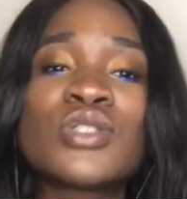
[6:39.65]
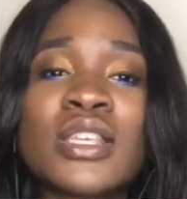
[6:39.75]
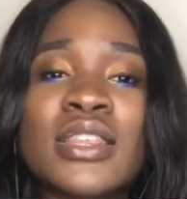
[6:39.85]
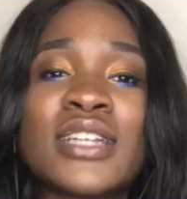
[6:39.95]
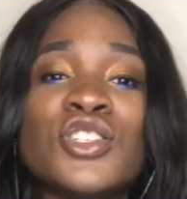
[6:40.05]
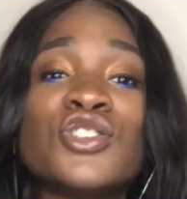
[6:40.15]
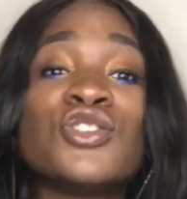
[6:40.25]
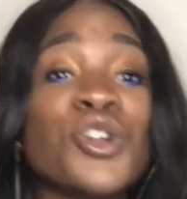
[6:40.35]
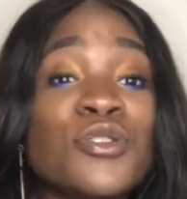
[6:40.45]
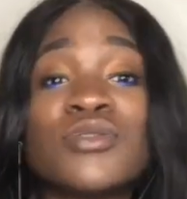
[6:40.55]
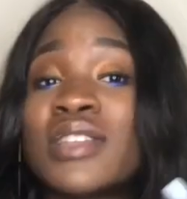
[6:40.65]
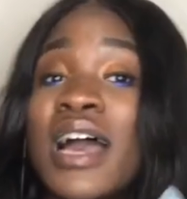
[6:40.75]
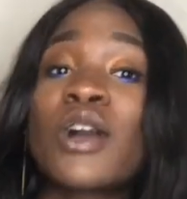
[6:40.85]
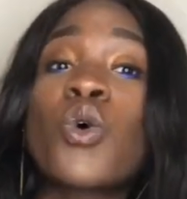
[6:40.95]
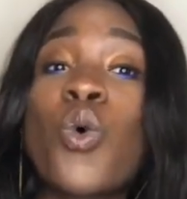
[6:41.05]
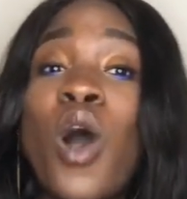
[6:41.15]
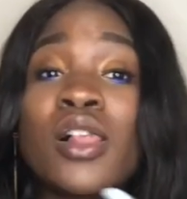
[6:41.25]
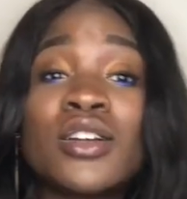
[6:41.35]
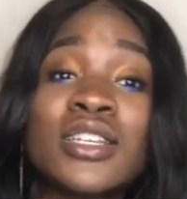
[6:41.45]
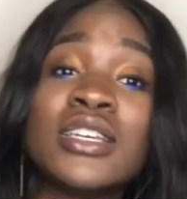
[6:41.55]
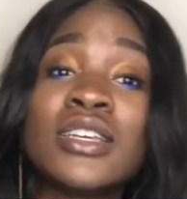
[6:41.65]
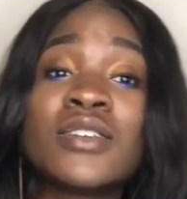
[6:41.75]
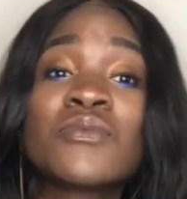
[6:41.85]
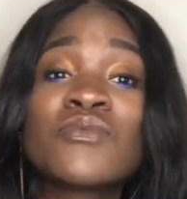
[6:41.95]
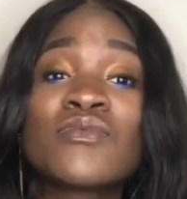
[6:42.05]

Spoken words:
set that deserves that quality